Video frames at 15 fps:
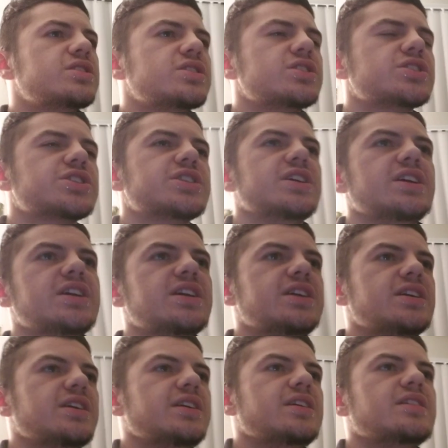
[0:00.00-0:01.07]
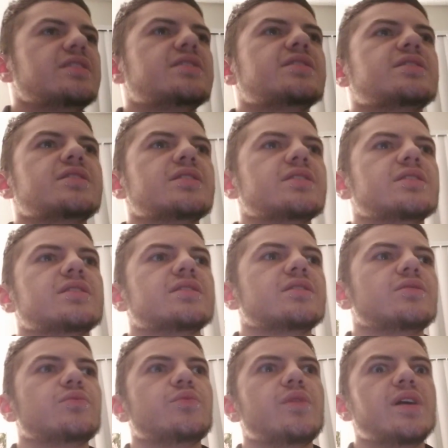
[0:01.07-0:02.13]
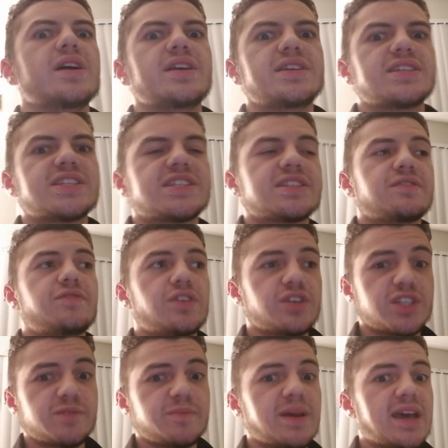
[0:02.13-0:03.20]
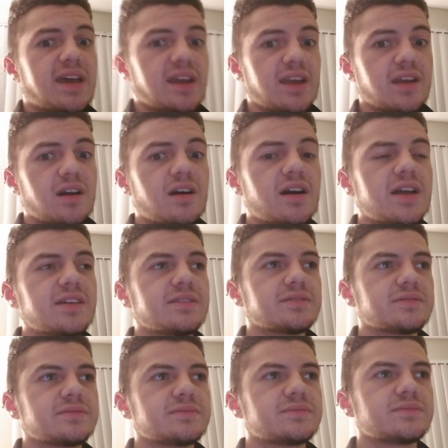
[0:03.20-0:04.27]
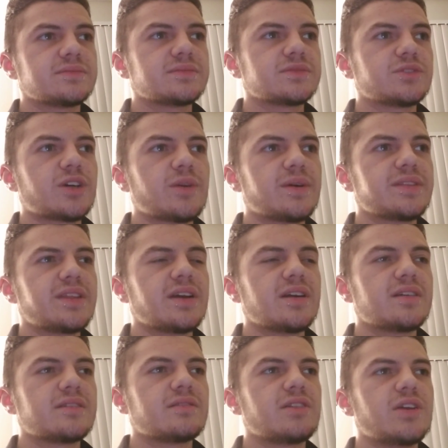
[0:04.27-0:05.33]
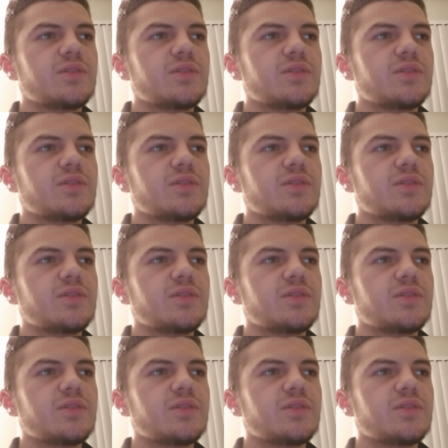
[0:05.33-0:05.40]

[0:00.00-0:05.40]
she was the first pet I got when I went there.